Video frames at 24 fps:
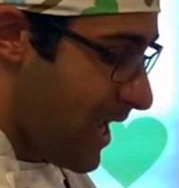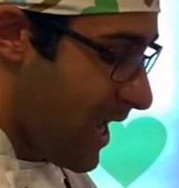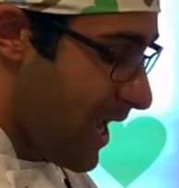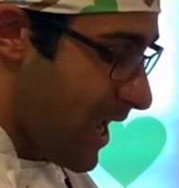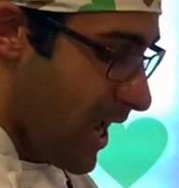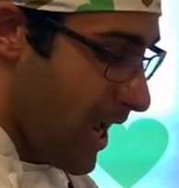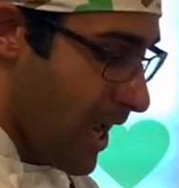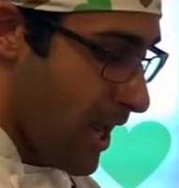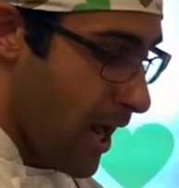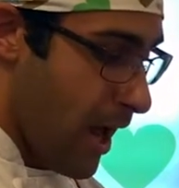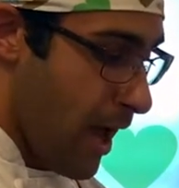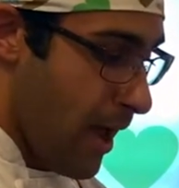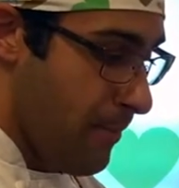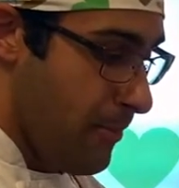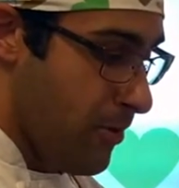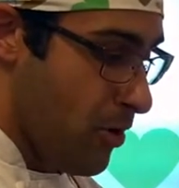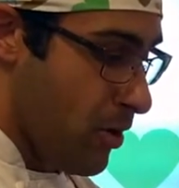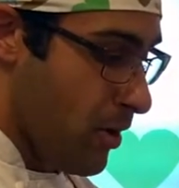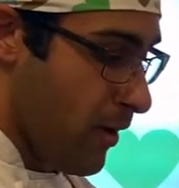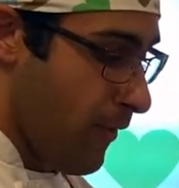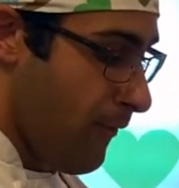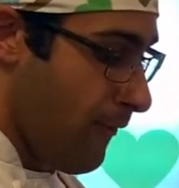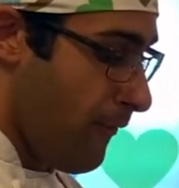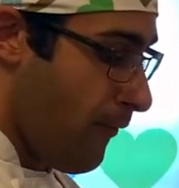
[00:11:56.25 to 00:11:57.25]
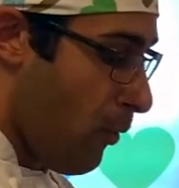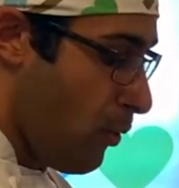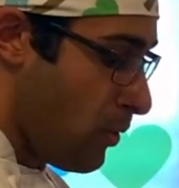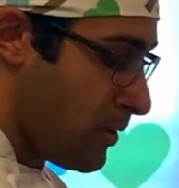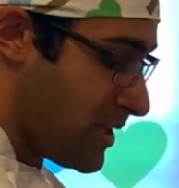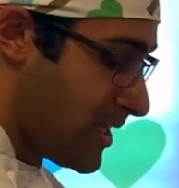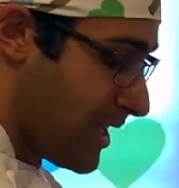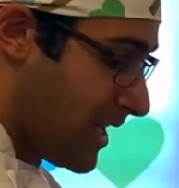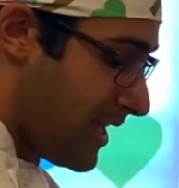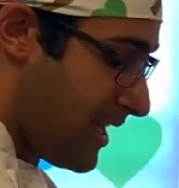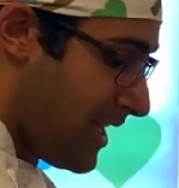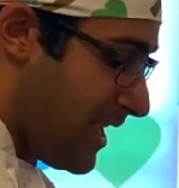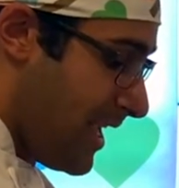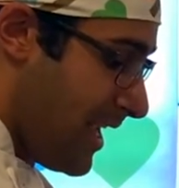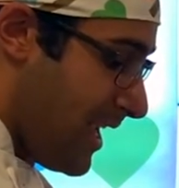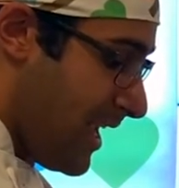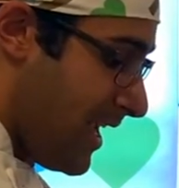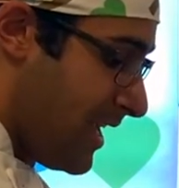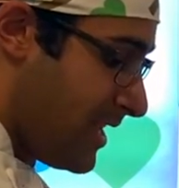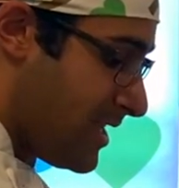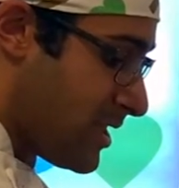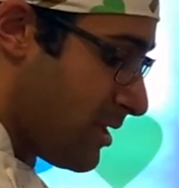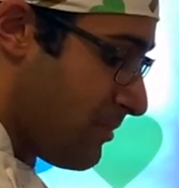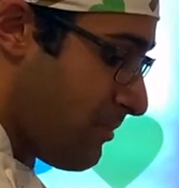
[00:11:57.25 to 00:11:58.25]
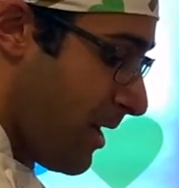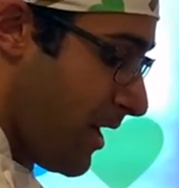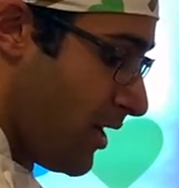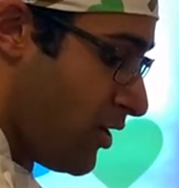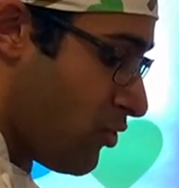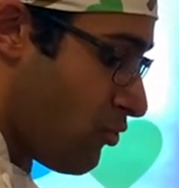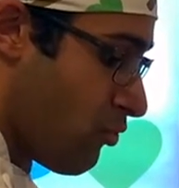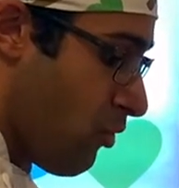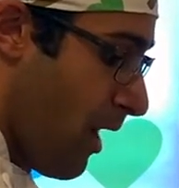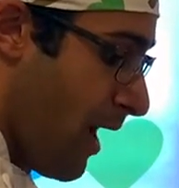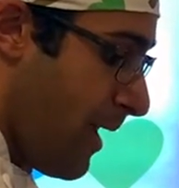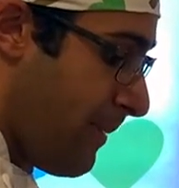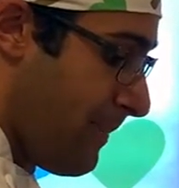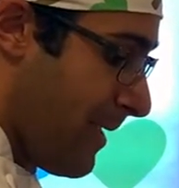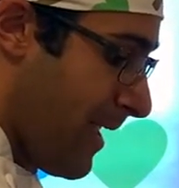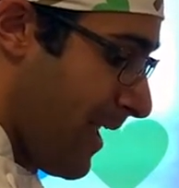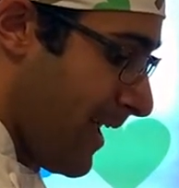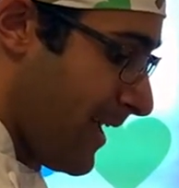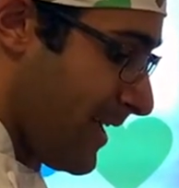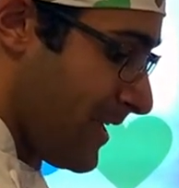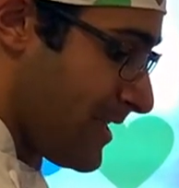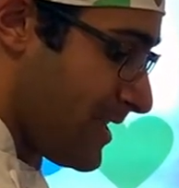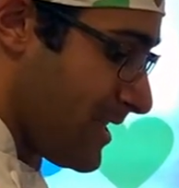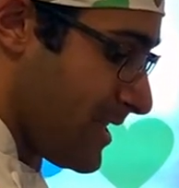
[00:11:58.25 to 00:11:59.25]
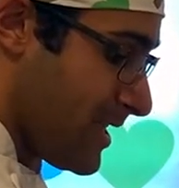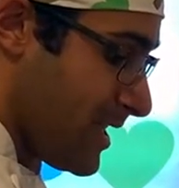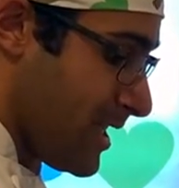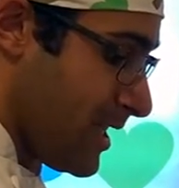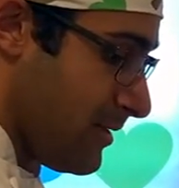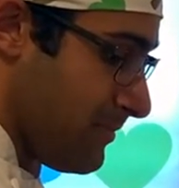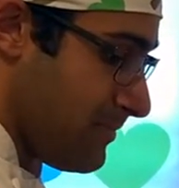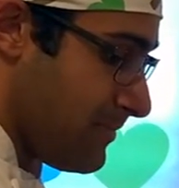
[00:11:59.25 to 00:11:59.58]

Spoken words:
and I'm going to fold it into my dry mix.